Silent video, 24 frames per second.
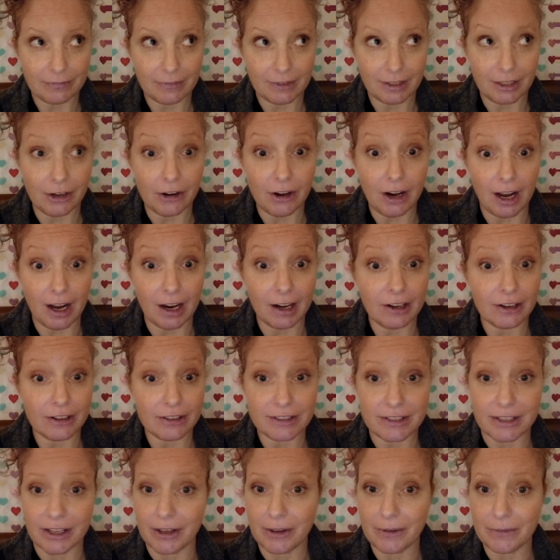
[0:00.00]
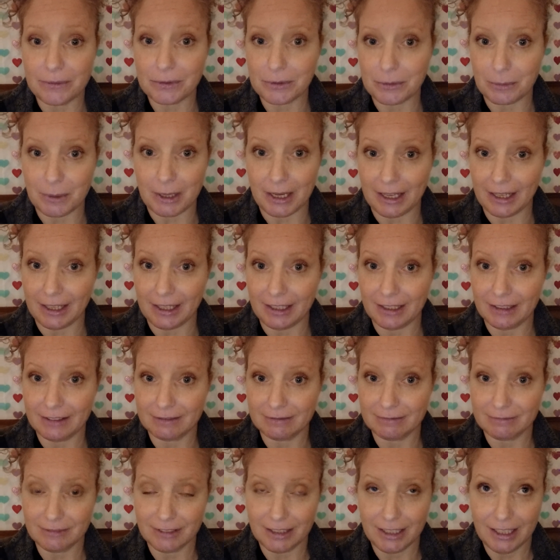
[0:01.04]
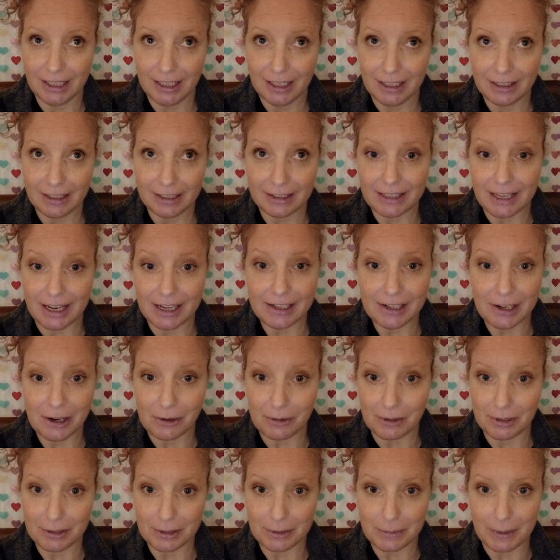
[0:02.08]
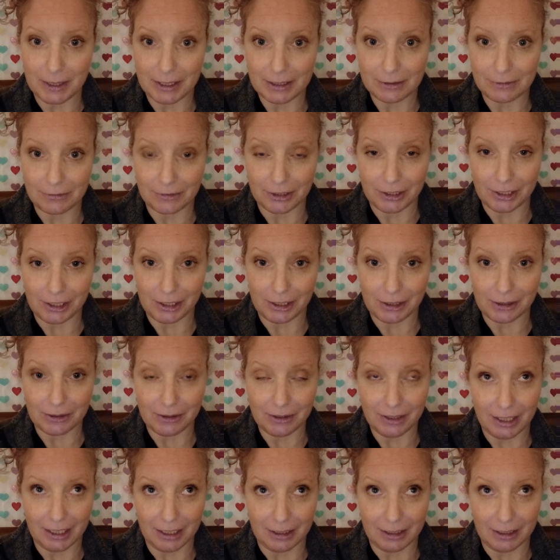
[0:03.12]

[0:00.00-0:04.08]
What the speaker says: your higher self's way, that they know what's best for you.